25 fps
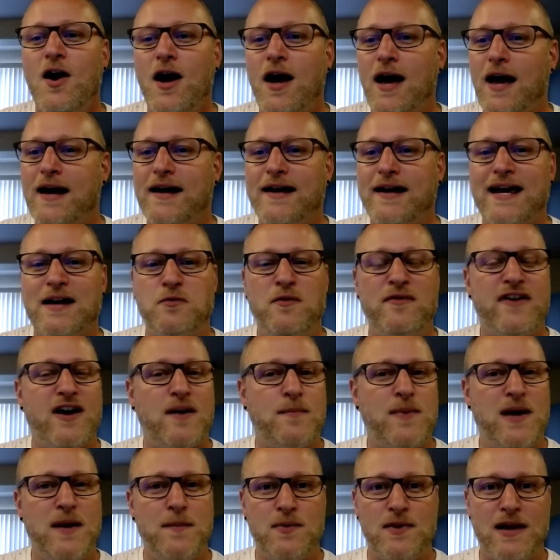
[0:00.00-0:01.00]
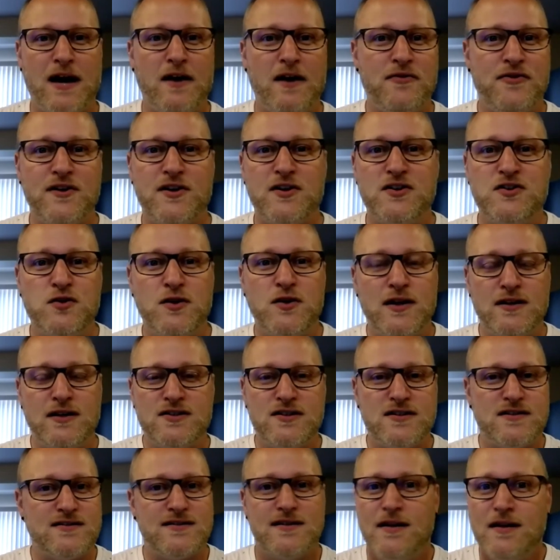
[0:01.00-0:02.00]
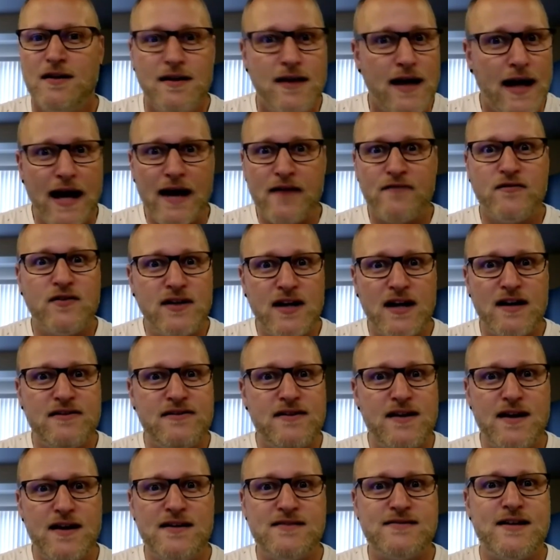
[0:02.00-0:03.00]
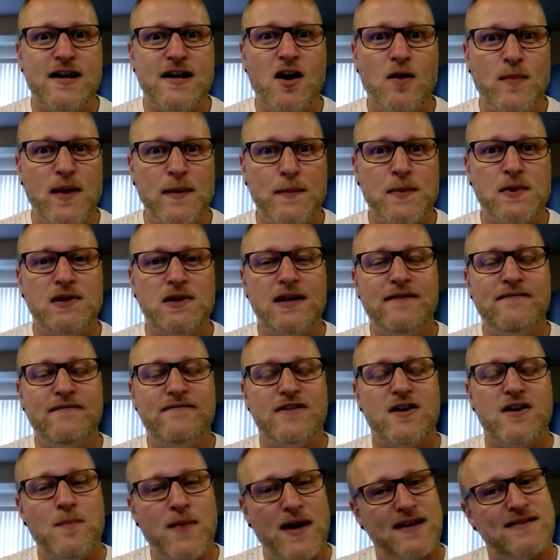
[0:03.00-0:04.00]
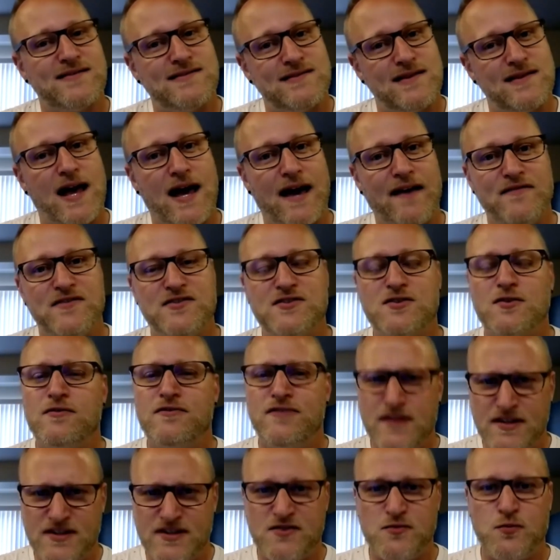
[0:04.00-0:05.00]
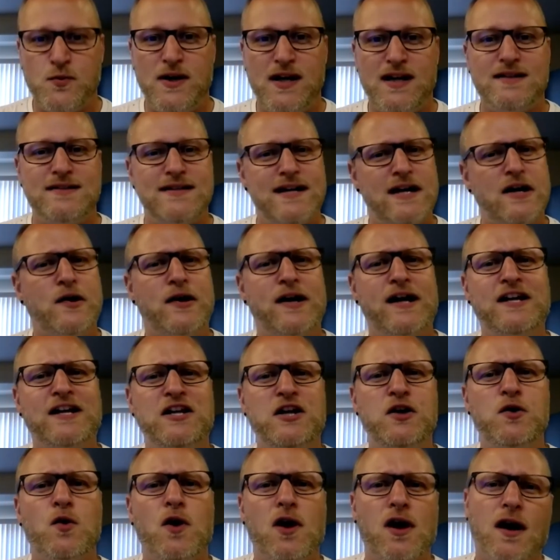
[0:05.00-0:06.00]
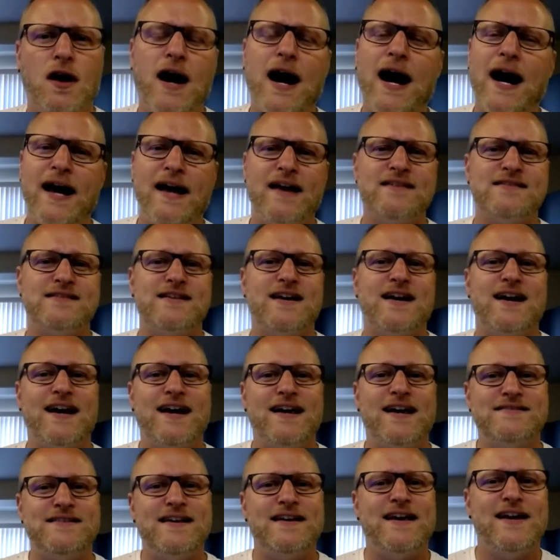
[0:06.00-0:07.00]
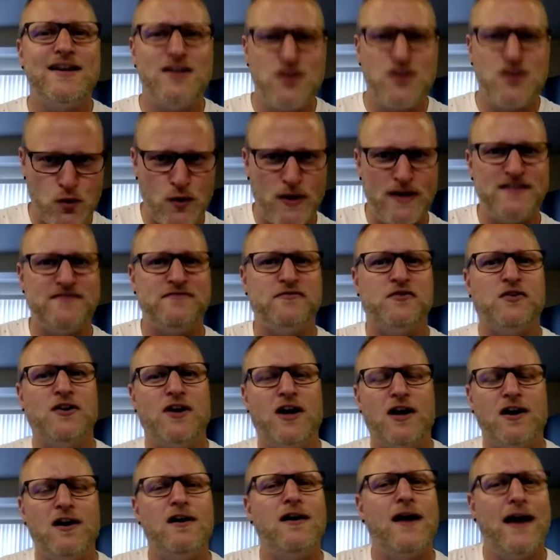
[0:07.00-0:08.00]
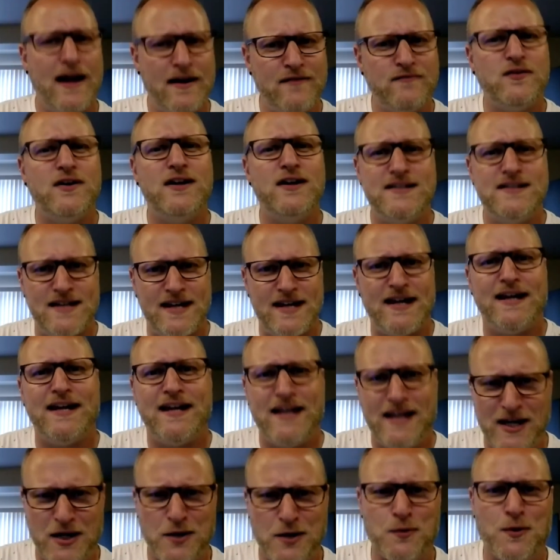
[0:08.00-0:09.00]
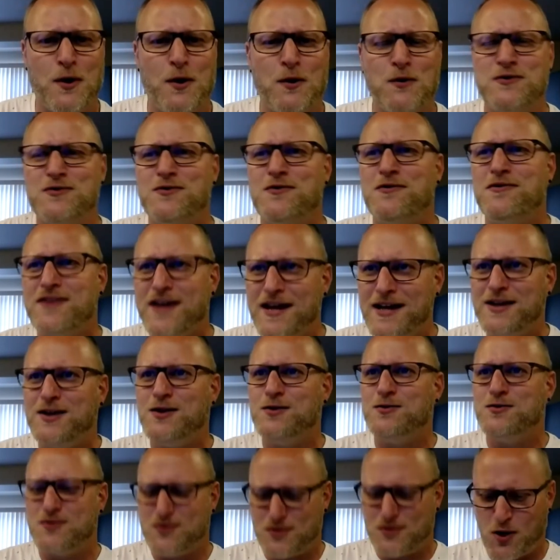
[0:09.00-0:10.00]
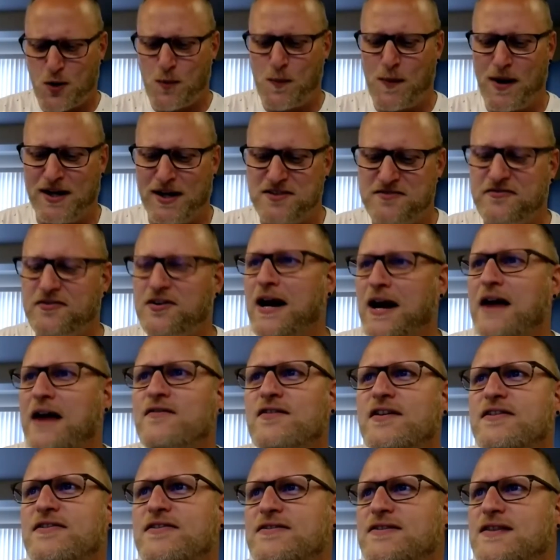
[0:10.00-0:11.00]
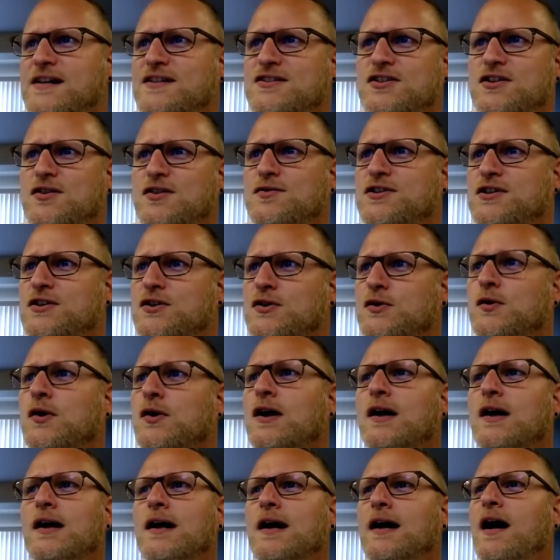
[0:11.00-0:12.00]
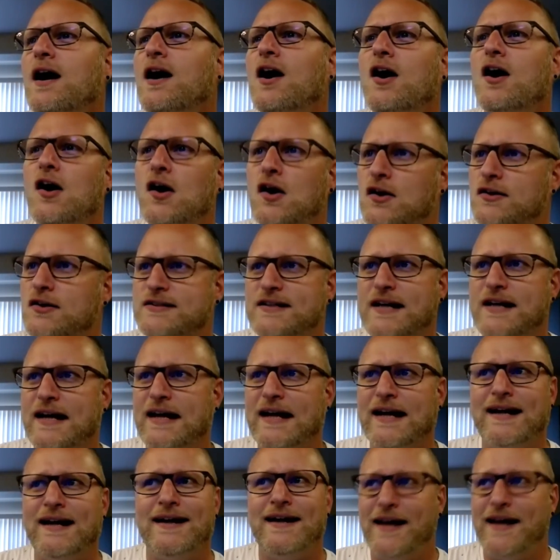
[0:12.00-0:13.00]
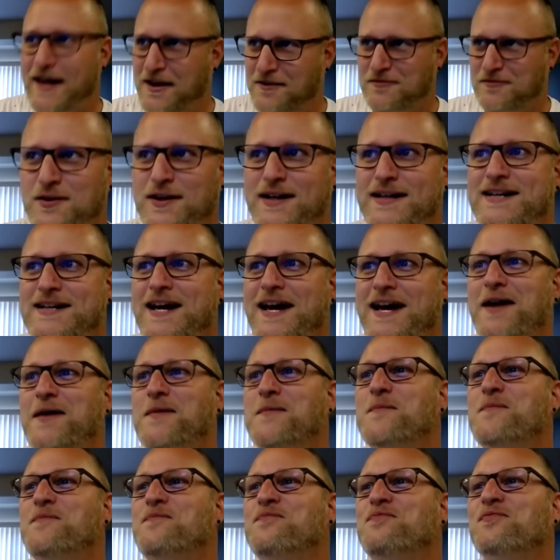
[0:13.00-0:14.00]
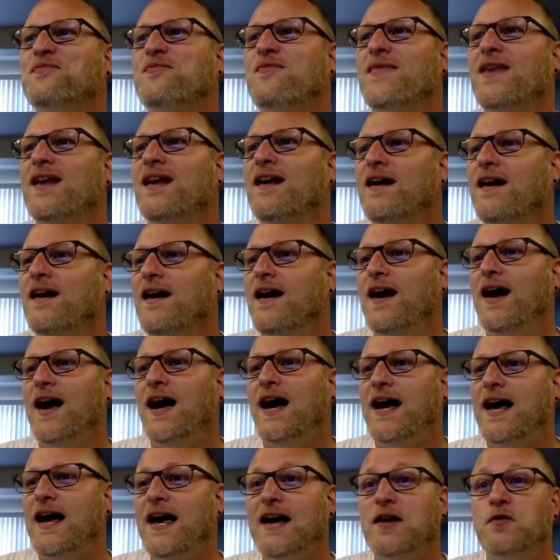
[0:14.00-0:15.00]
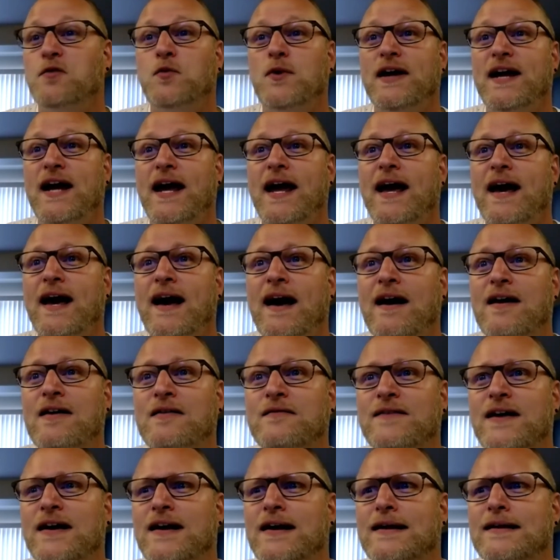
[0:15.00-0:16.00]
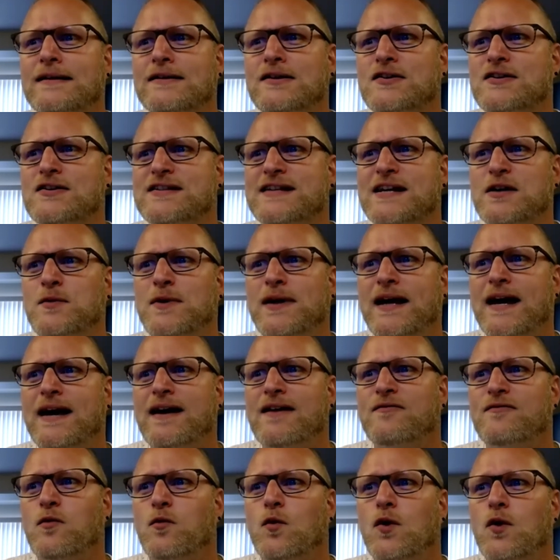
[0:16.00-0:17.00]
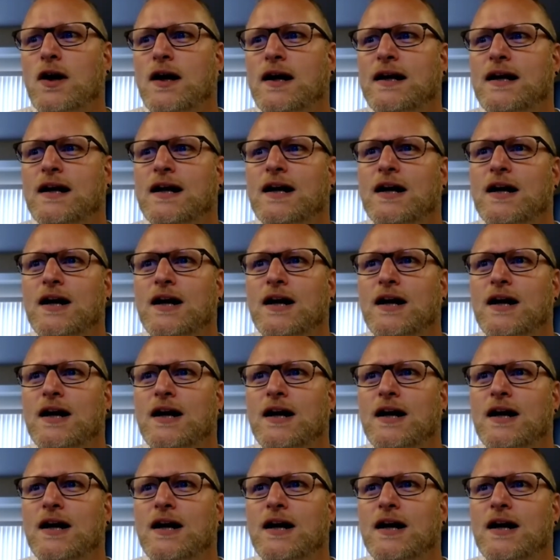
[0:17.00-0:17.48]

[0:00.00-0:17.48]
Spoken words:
Again, we've got people out there doing just everyday things to help people live their best lives. So this week, Darian, you are ISI's choice for our everyday hero. So thank you so much for everything that you do all day, every day. And we have, looks like we have one